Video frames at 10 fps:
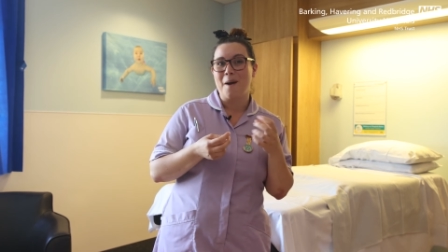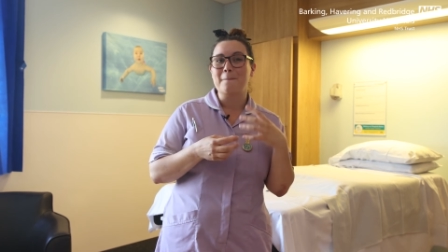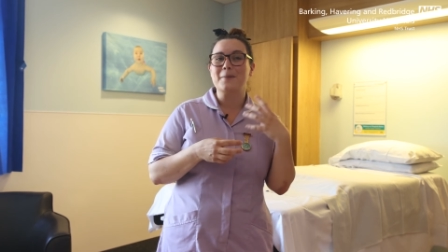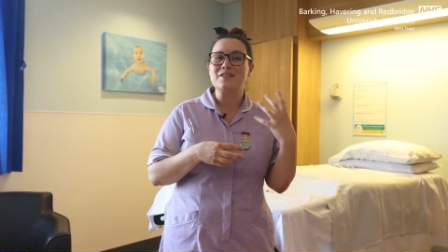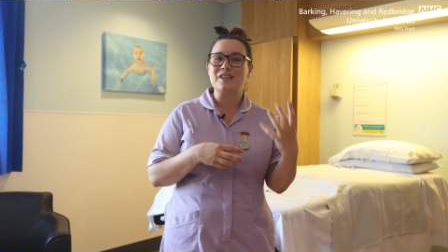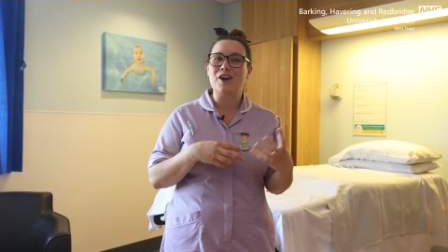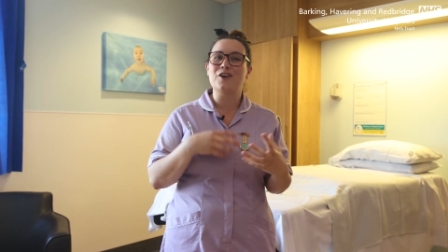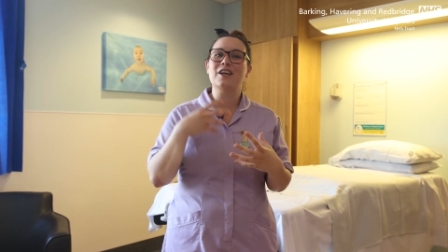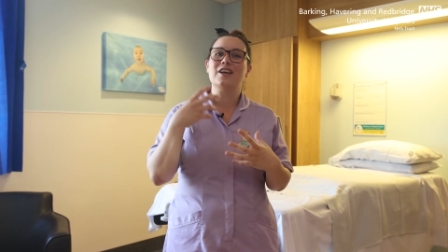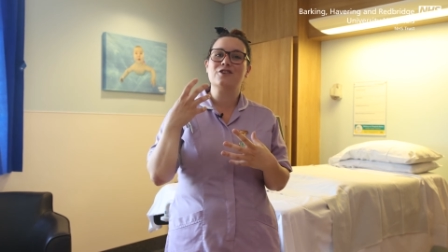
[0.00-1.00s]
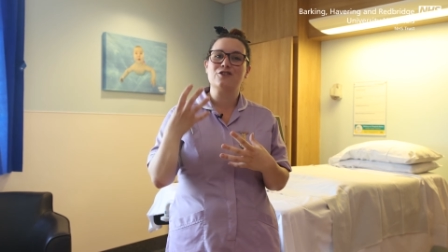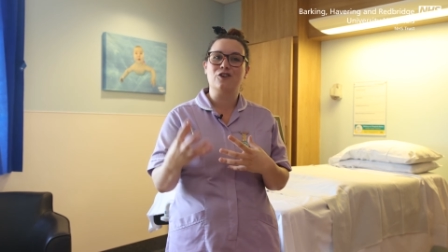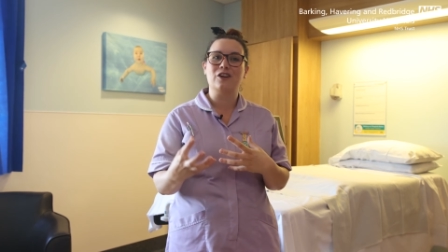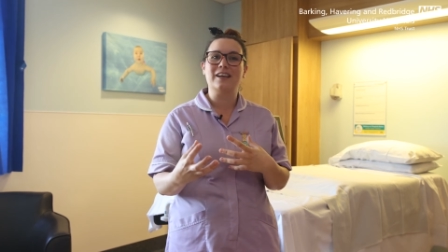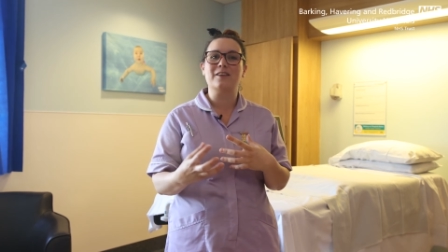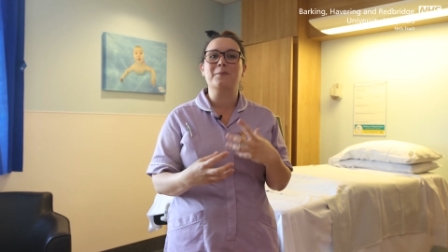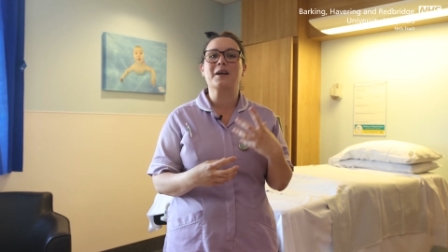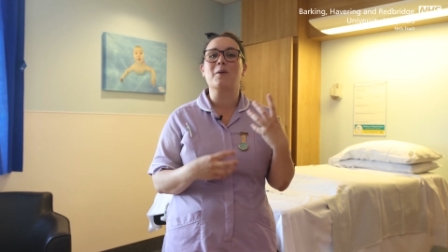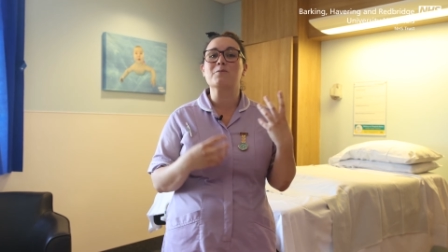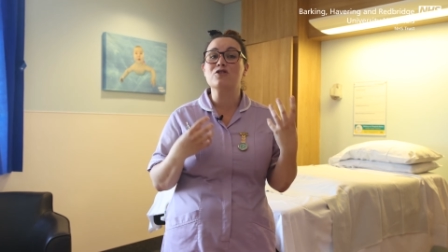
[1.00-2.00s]
But slowly and surely they'll
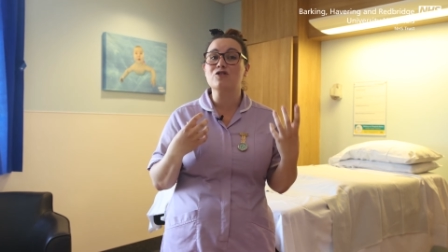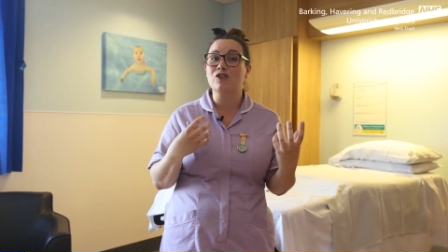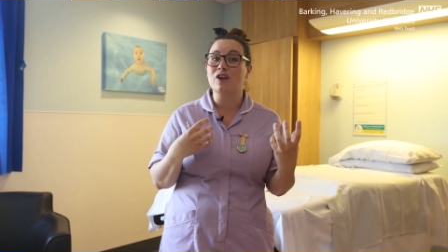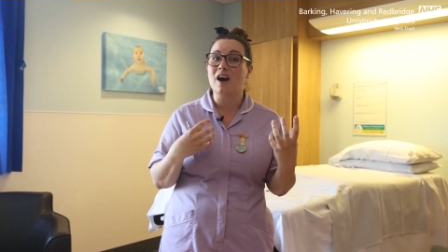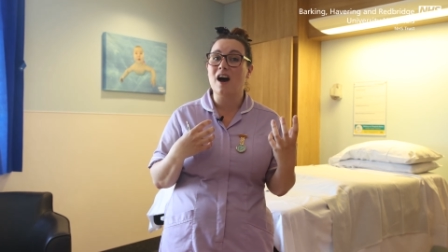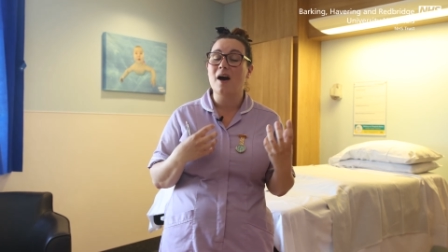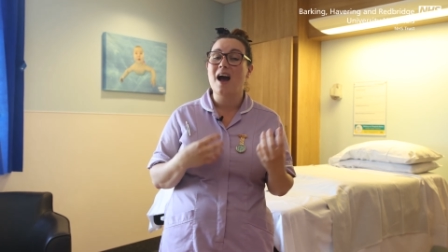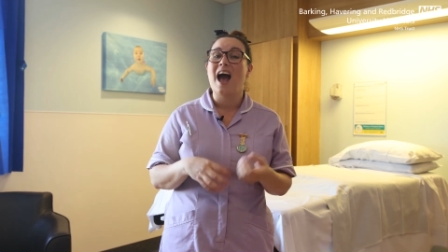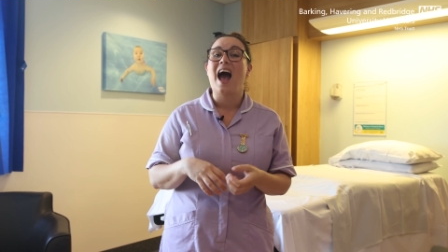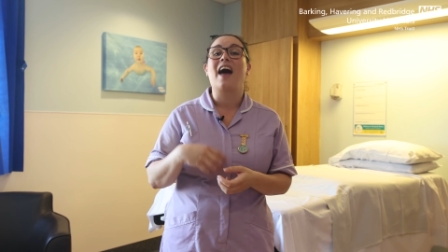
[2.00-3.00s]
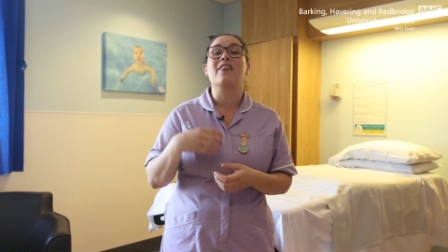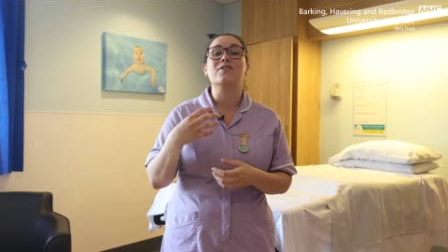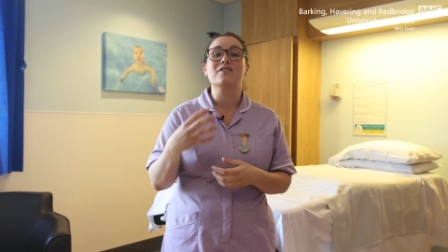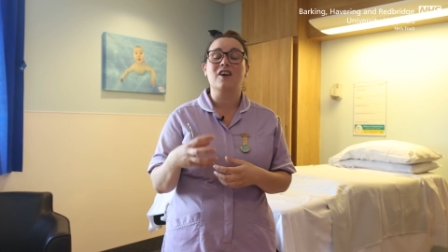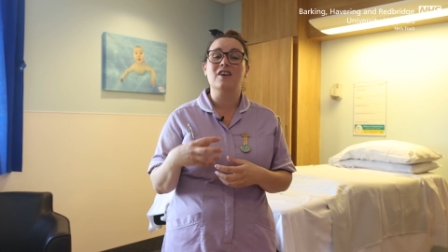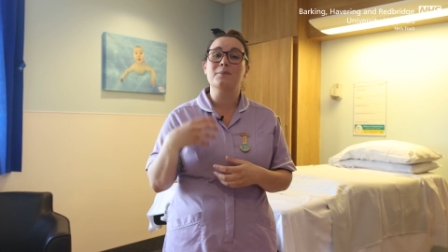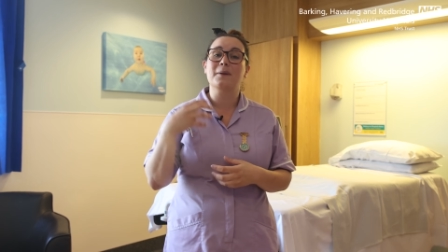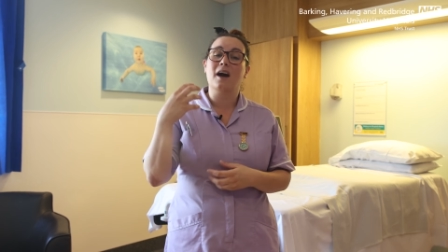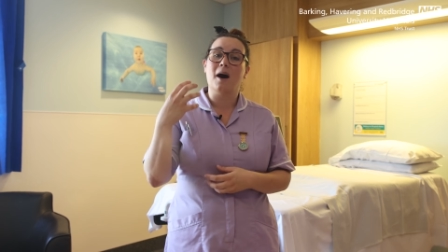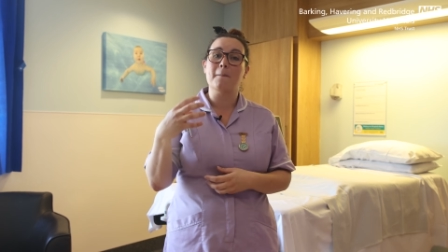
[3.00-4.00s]
become stronger and they'll start to
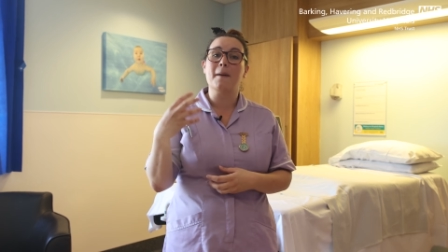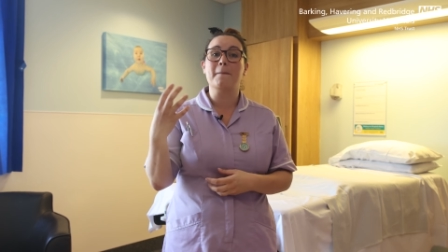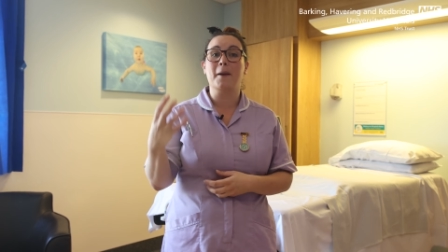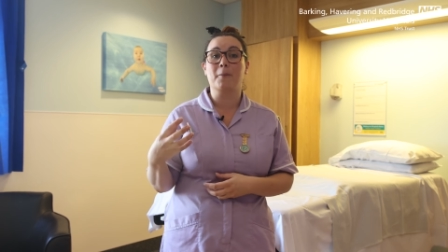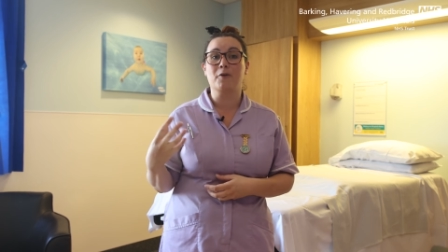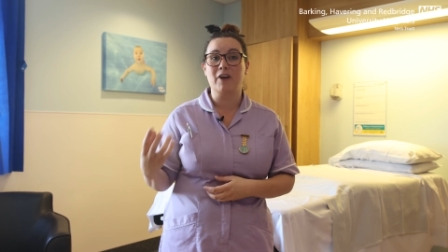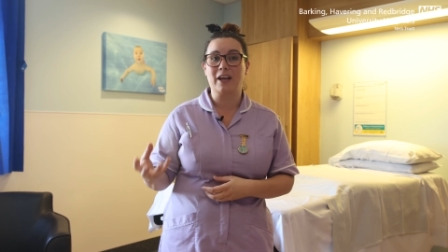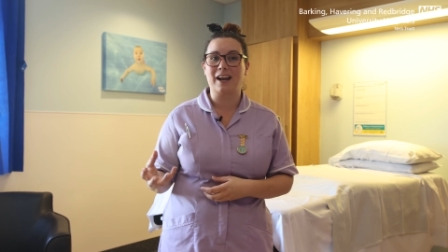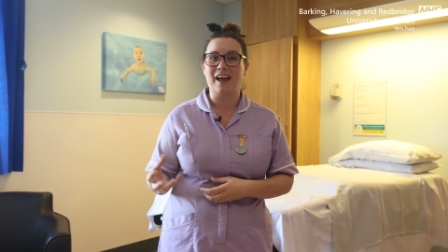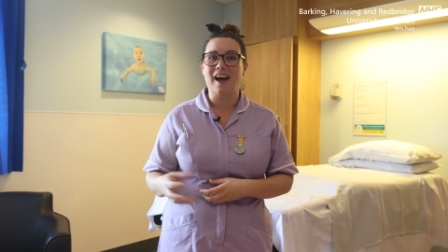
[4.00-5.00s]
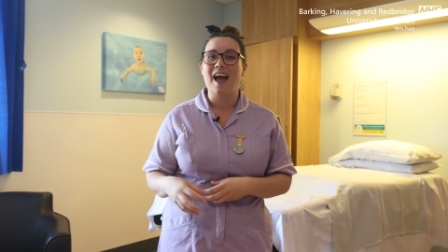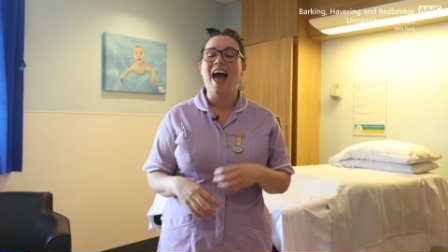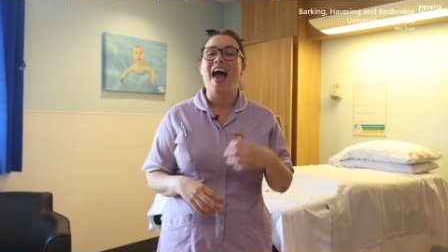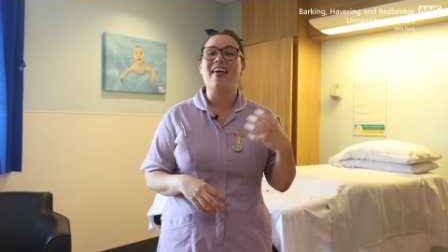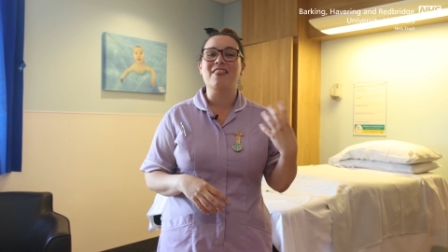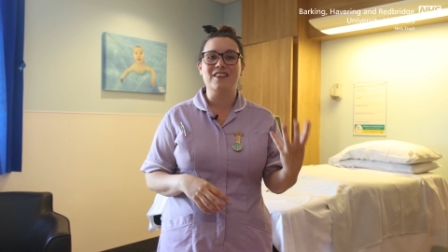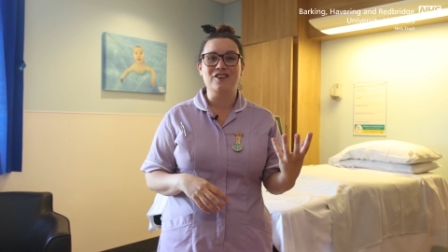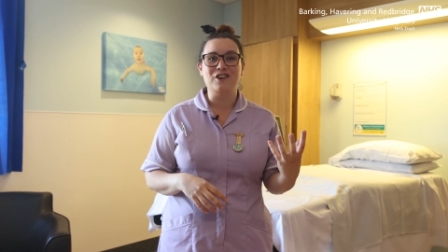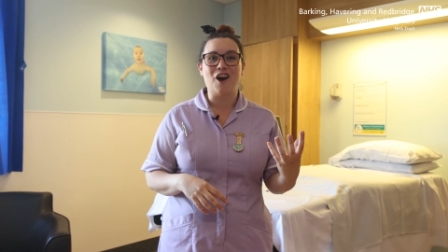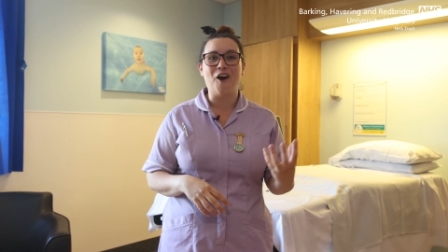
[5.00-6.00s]
become a bit more regular, and then
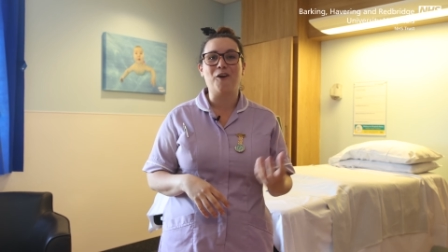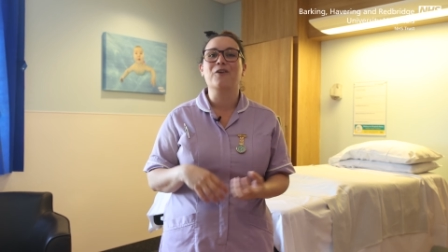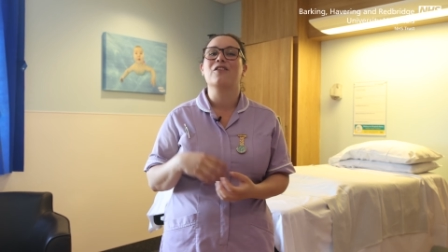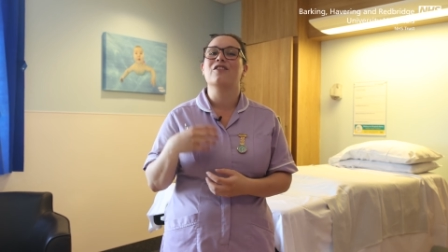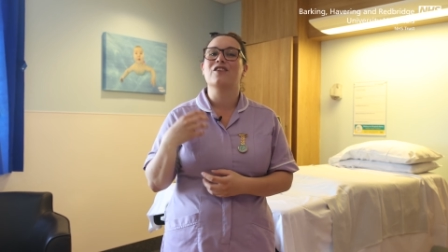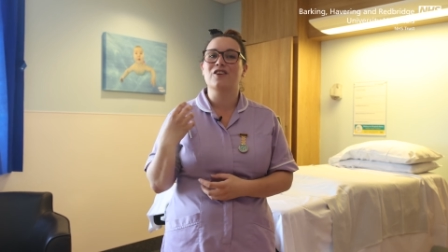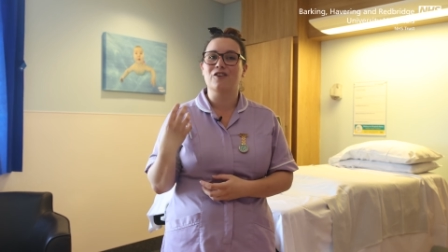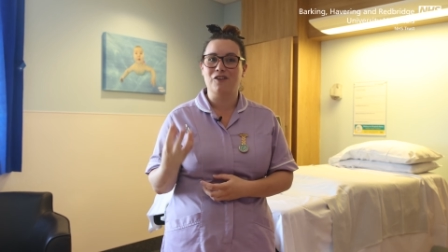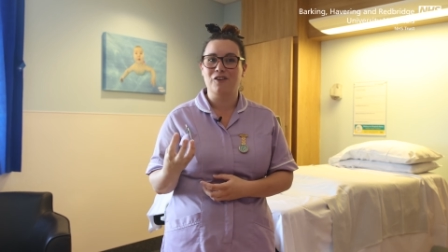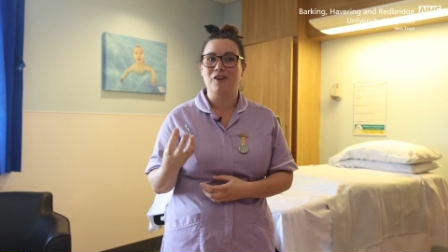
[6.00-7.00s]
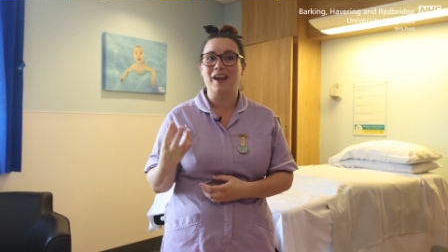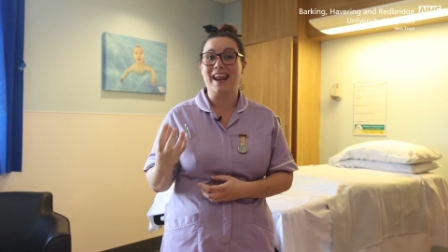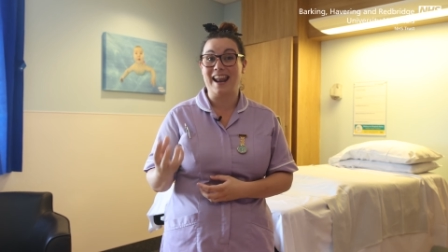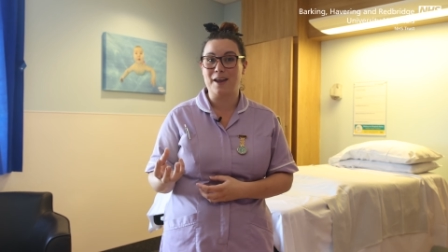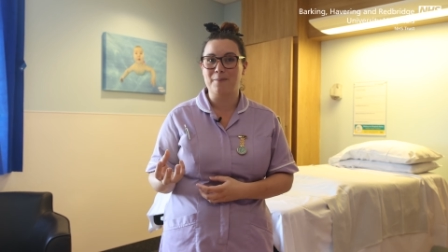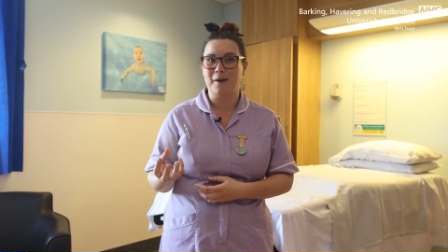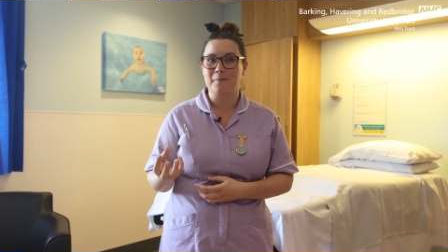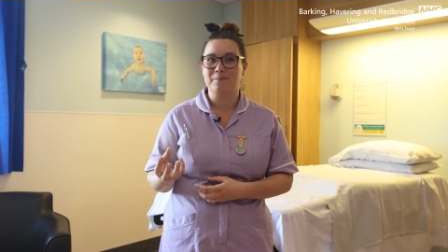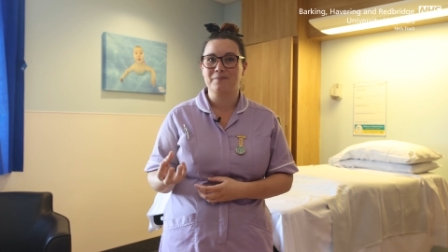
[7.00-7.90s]
you know that you're in labour.